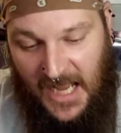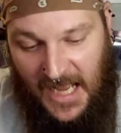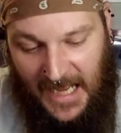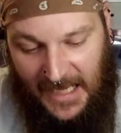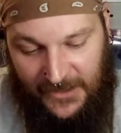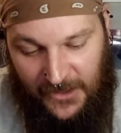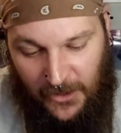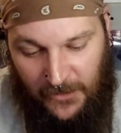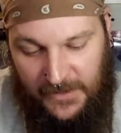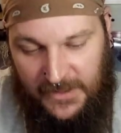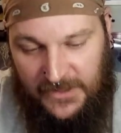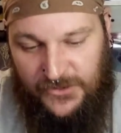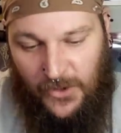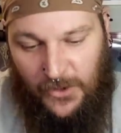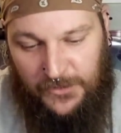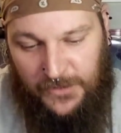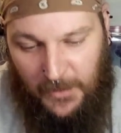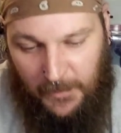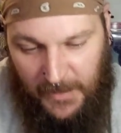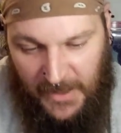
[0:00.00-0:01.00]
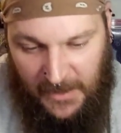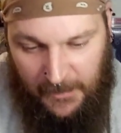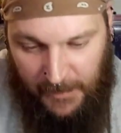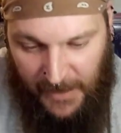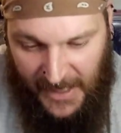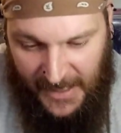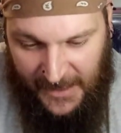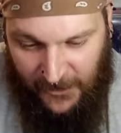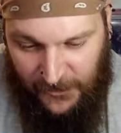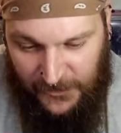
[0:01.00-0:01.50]
I know these aren't the big
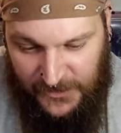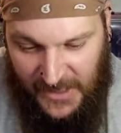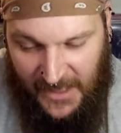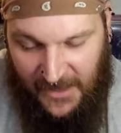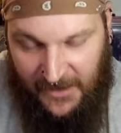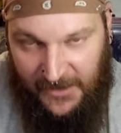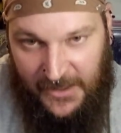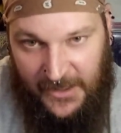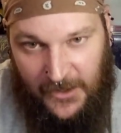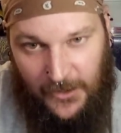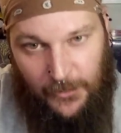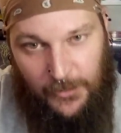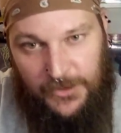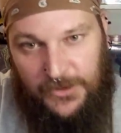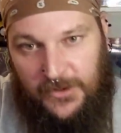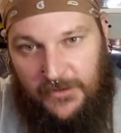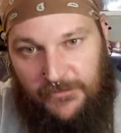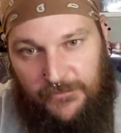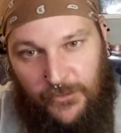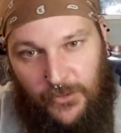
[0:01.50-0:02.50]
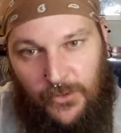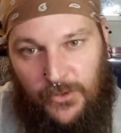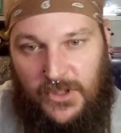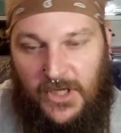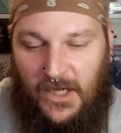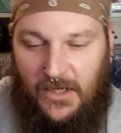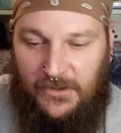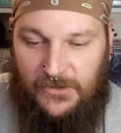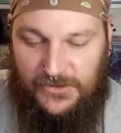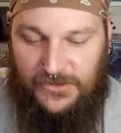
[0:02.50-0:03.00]
bangers out here with the full
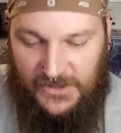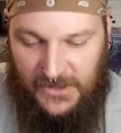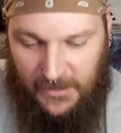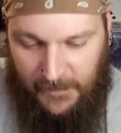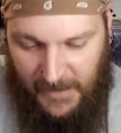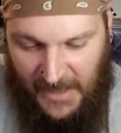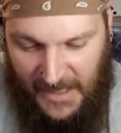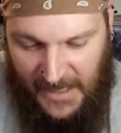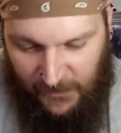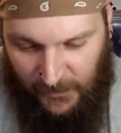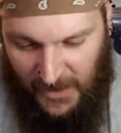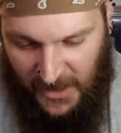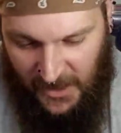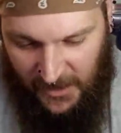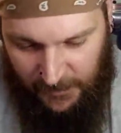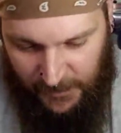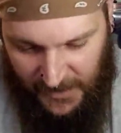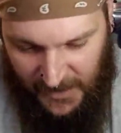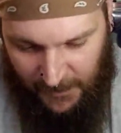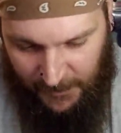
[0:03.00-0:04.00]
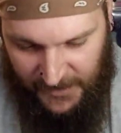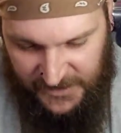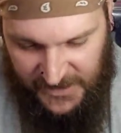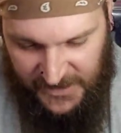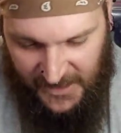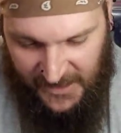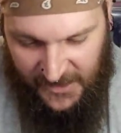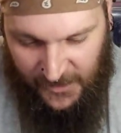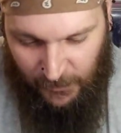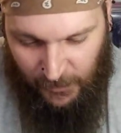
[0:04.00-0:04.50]
colors in the background, but I'm going to
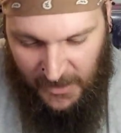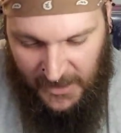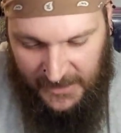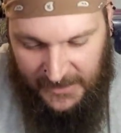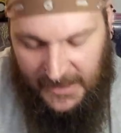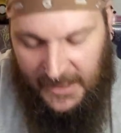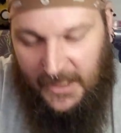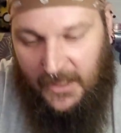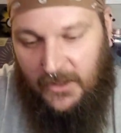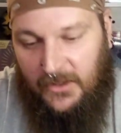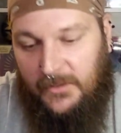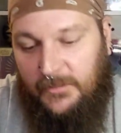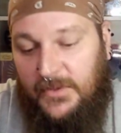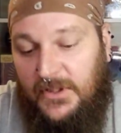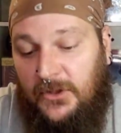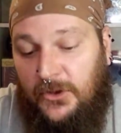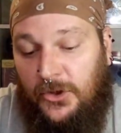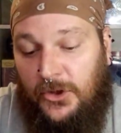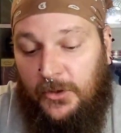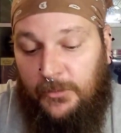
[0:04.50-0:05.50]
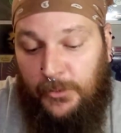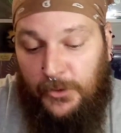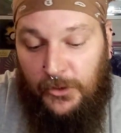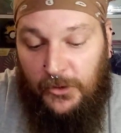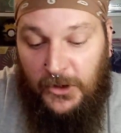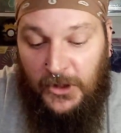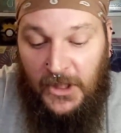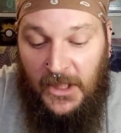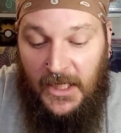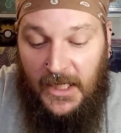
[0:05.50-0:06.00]
tell you right now, let me look here.
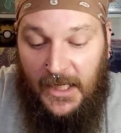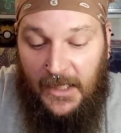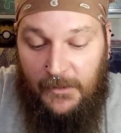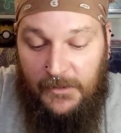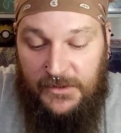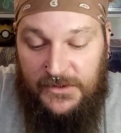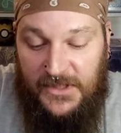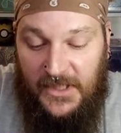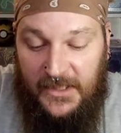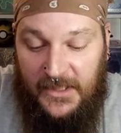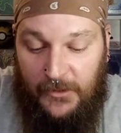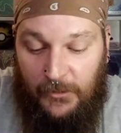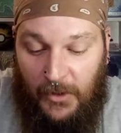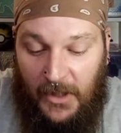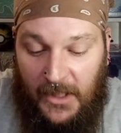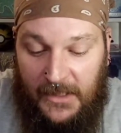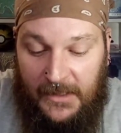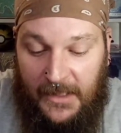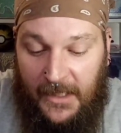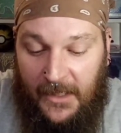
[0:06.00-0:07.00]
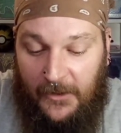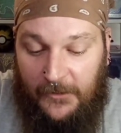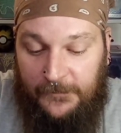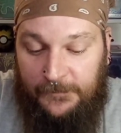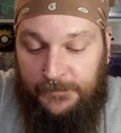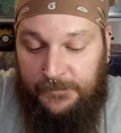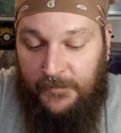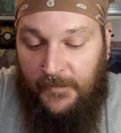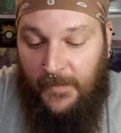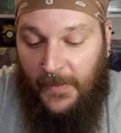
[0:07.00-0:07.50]
I'm going to tell you right now,
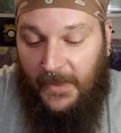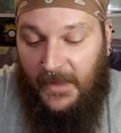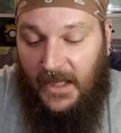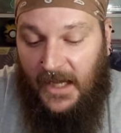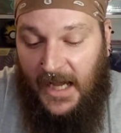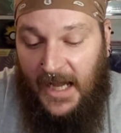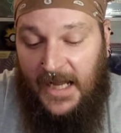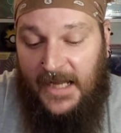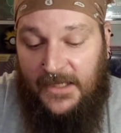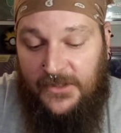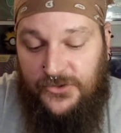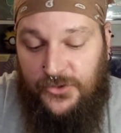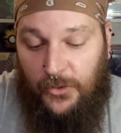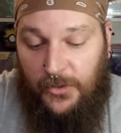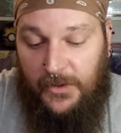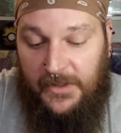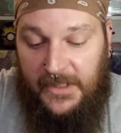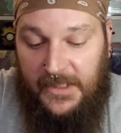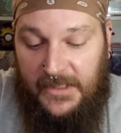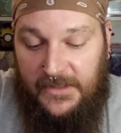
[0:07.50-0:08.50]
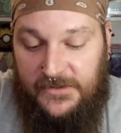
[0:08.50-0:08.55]
I enjoy these.